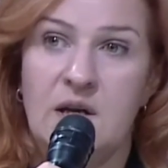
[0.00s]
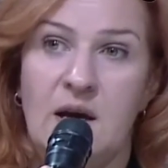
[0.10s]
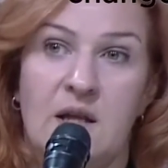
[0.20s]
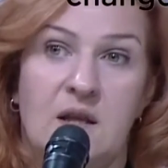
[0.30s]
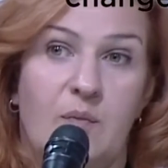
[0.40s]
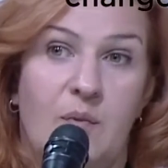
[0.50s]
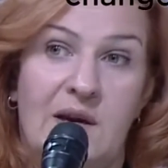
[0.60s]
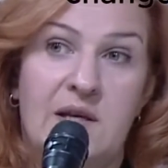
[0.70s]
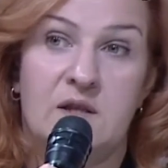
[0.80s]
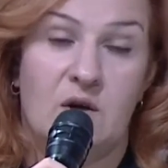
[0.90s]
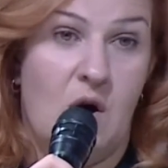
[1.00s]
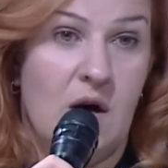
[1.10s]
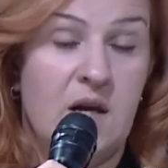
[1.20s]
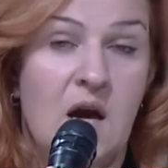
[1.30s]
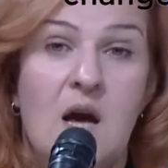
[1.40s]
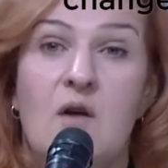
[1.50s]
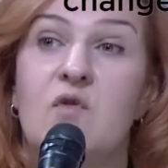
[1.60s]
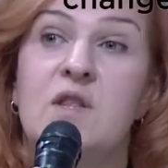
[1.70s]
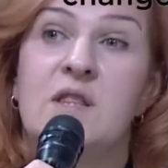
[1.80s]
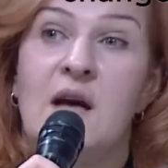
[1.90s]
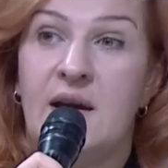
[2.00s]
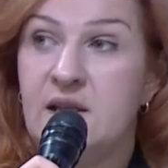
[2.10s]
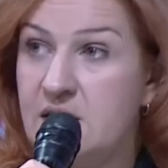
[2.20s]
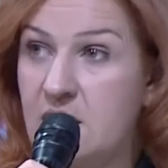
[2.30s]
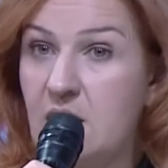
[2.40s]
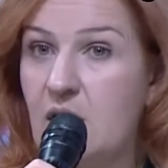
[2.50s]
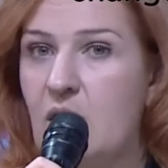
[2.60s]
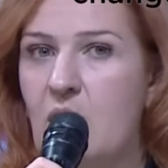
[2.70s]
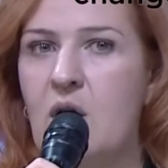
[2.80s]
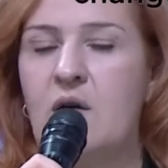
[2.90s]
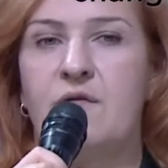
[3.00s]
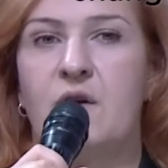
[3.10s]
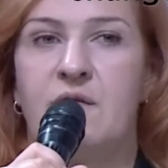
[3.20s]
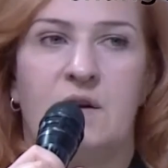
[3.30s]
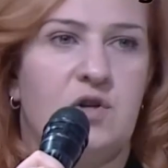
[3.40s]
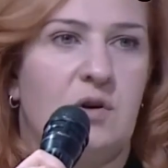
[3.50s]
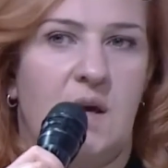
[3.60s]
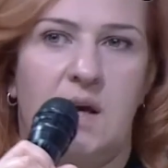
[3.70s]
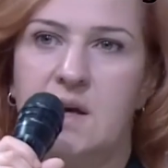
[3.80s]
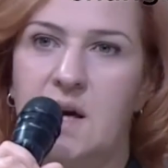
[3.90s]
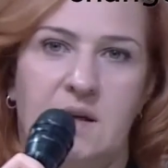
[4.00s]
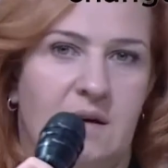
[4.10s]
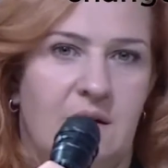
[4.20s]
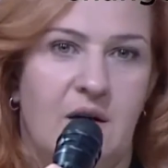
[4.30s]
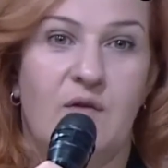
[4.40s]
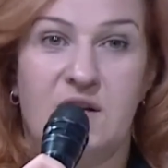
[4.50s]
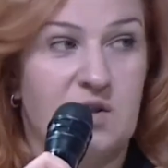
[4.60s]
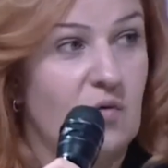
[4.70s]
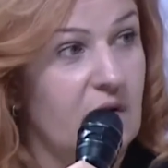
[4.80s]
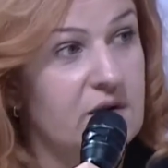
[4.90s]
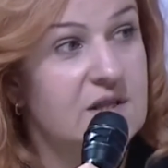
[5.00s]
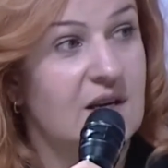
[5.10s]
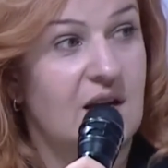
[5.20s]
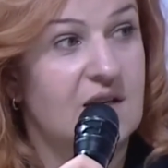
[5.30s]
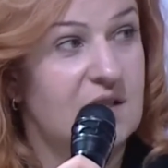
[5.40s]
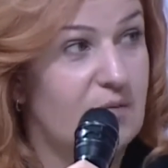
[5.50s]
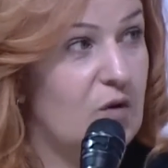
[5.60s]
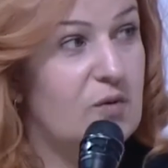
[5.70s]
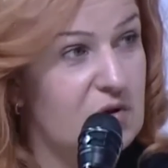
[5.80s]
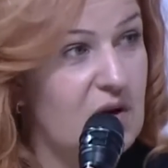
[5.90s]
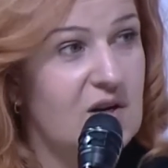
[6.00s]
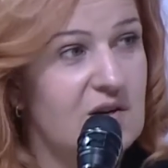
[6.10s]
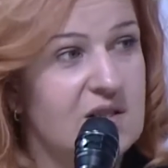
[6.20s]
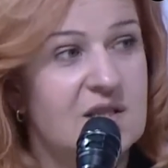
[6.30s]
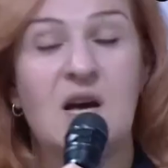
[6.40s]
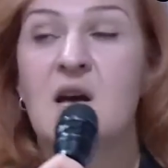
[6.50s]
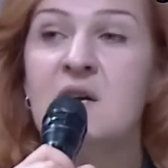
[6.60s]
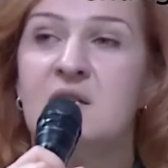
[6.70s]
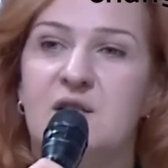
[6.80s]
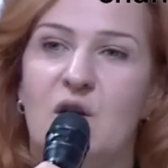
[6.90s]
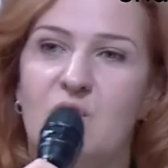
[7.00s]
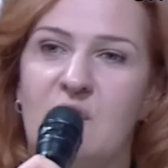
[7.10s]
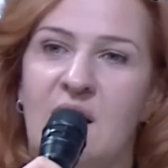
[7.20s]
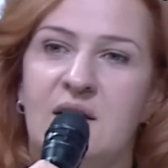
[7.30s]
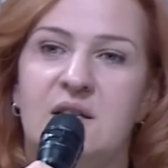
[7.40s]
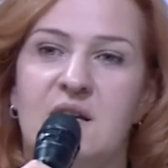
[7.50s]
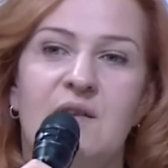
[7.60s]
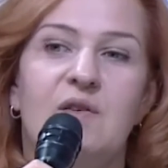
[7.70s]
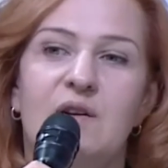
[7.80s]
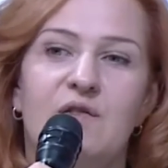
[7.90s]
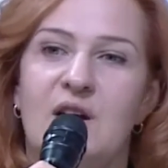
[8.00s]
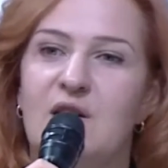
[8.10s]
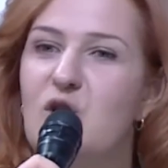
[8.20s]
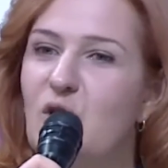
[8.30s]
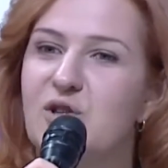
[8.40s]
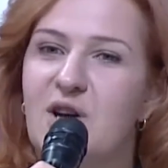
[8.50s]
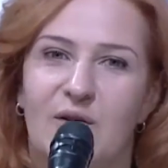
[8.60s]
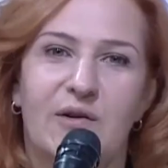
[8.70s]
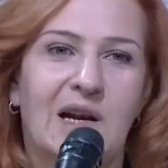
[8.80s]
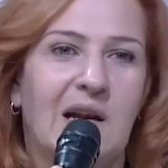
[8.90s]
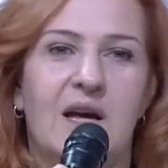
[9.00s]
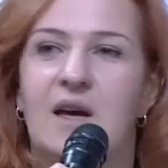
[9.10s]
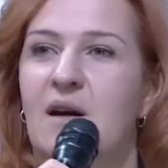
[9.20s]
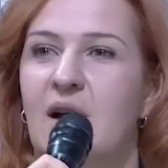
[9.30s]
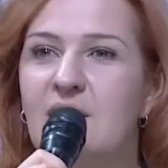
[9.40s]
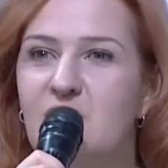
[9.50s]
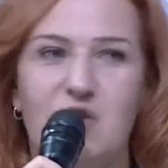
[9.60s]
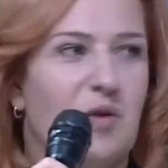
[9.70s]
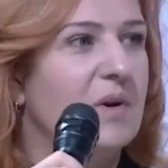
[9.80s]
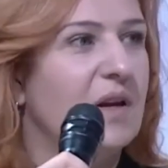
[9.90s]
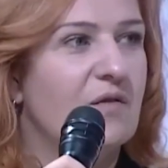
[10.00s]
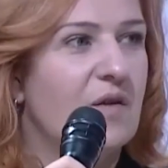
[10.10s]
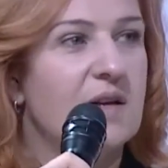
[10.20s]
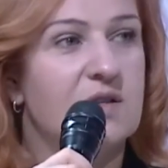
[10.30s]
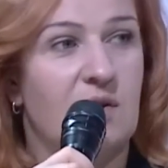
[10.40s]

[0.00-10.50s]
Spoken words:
and the police on, with the idea of eventually getting arrest warrants against the perpetrators, so that even if they're not currently in Germany, in France, or